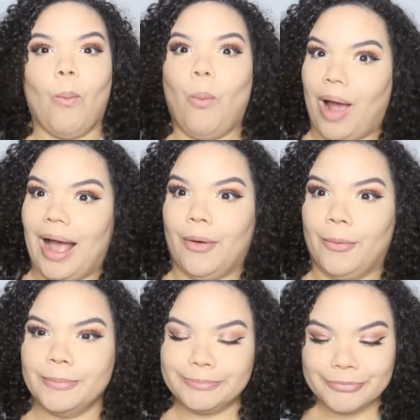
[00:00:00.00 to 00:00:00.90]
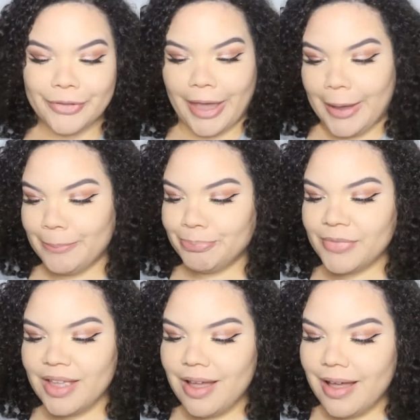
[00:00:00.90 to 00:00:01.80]
Wow. Okay,
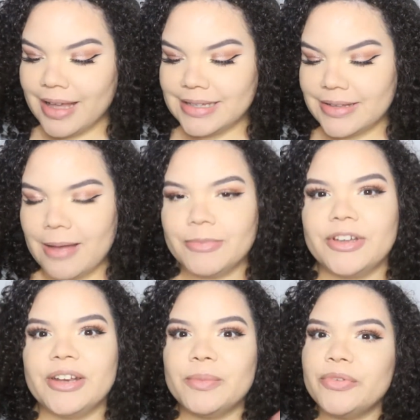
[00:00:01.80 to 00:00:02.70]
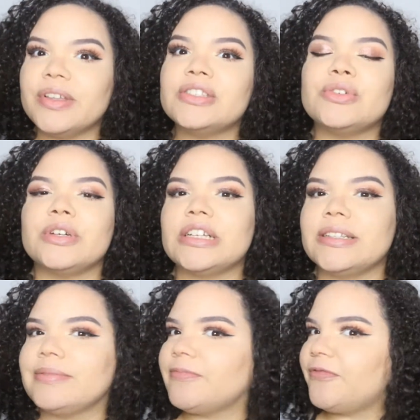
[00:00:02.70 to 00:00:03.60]
so I'm gonna move on to our
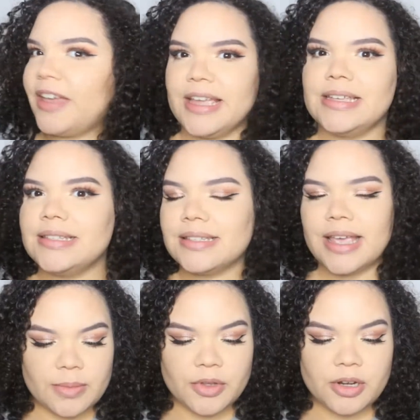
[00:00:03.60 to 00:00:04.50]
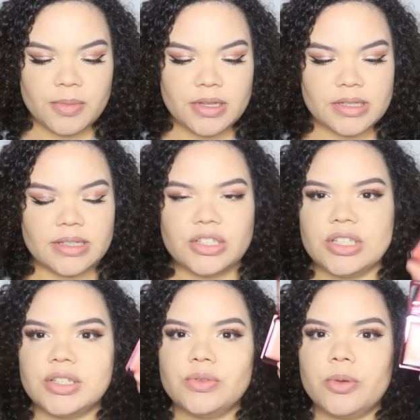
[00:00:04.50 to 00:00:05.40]
face. So I'm gonna be using the
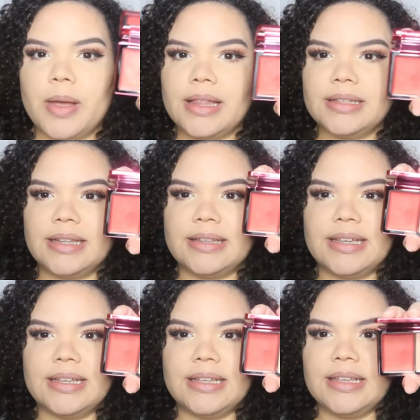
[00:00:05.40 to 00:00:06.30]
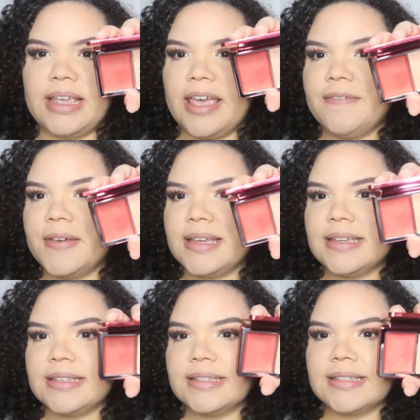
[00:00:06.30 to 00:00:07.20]
Chic Duo palette that they gave
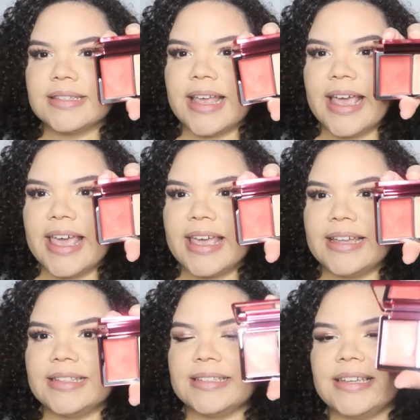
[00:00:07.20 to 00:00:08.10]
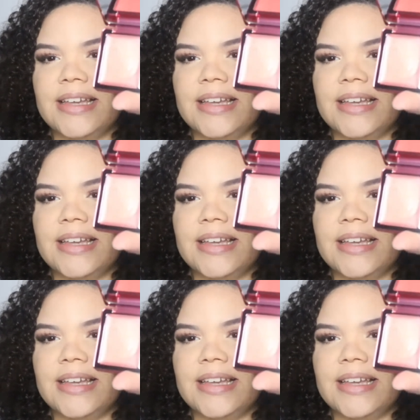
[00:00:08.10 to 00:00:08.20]
us, and